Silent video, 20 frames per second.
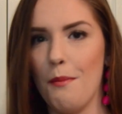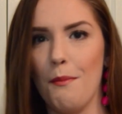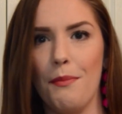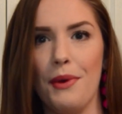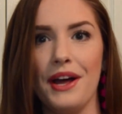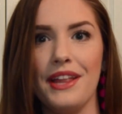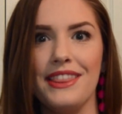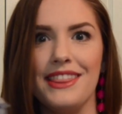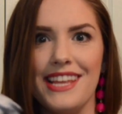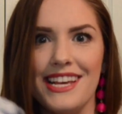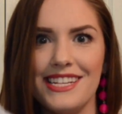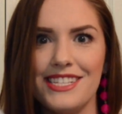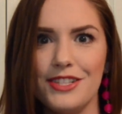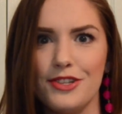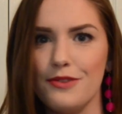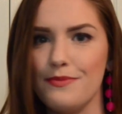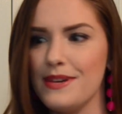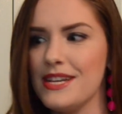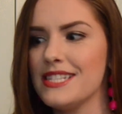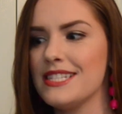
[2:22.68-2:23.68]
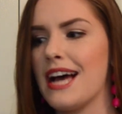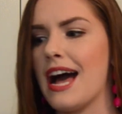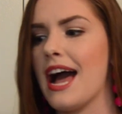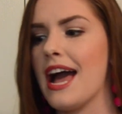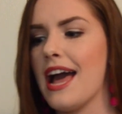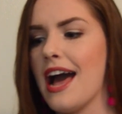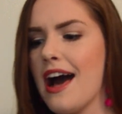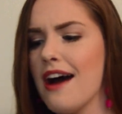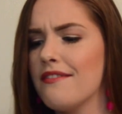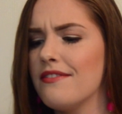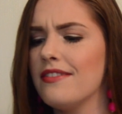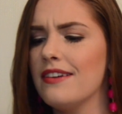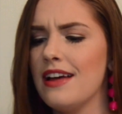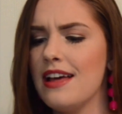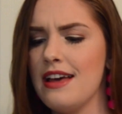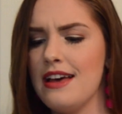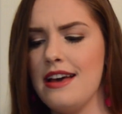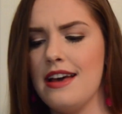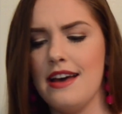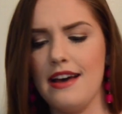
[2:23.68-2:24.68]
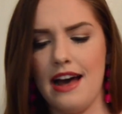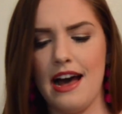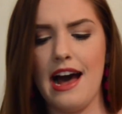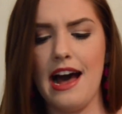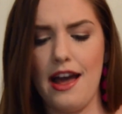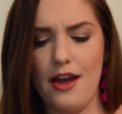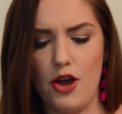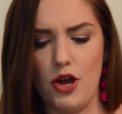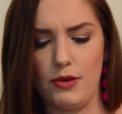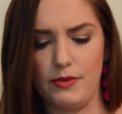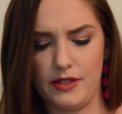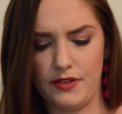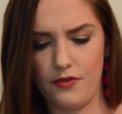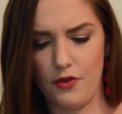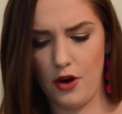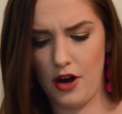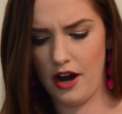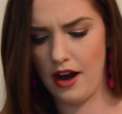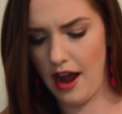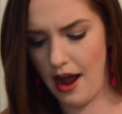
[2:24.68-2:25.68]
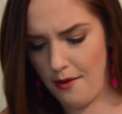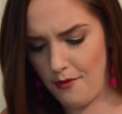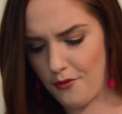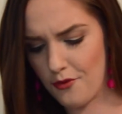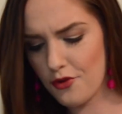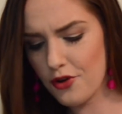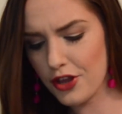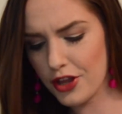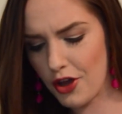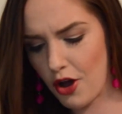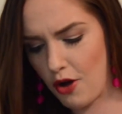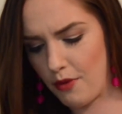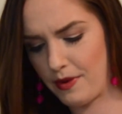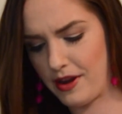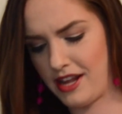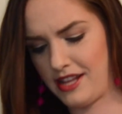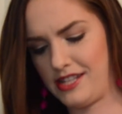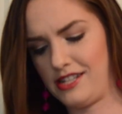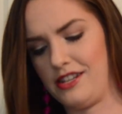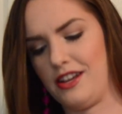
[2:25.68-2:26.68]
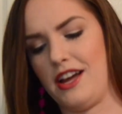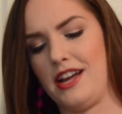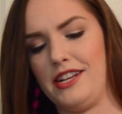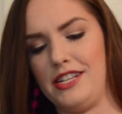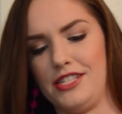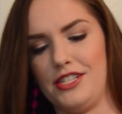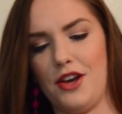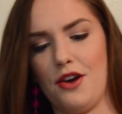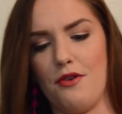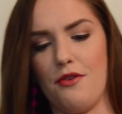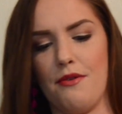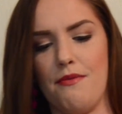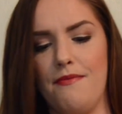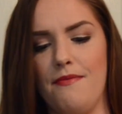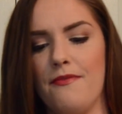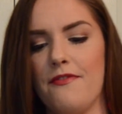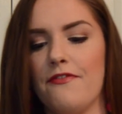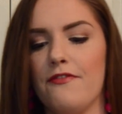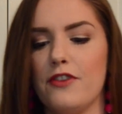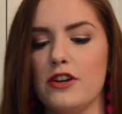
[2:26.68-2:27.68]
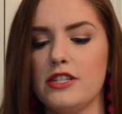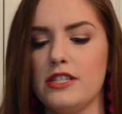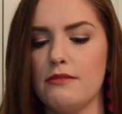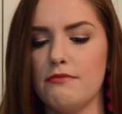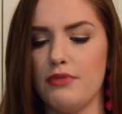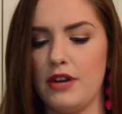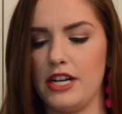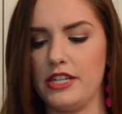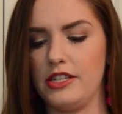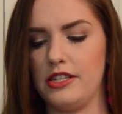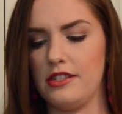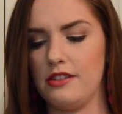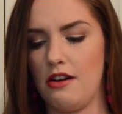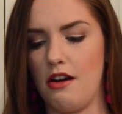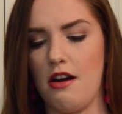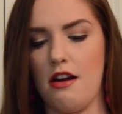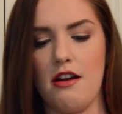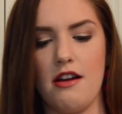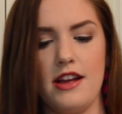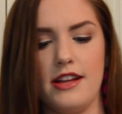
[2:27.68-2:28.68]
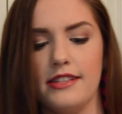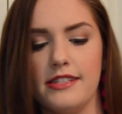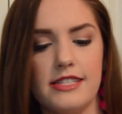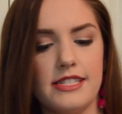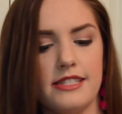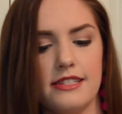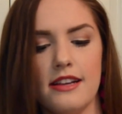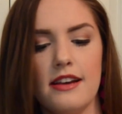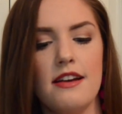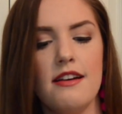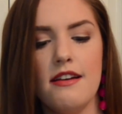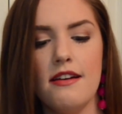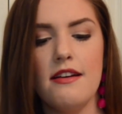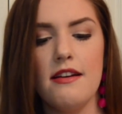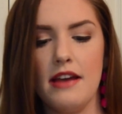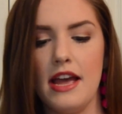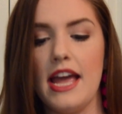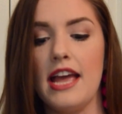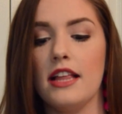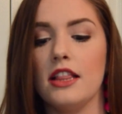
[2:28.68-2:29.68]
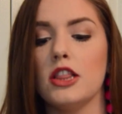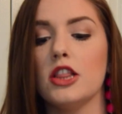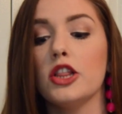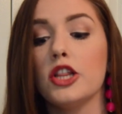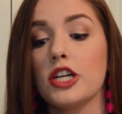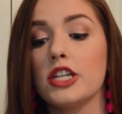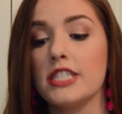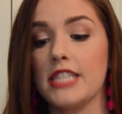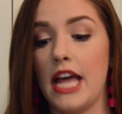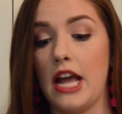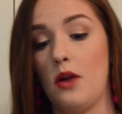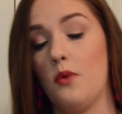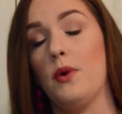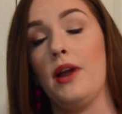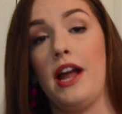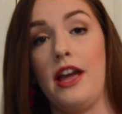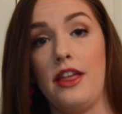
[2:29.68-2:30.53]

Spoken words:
But this 2-piece I have high hopes for. I'm really hoping it's good. So first impressions are it looks like what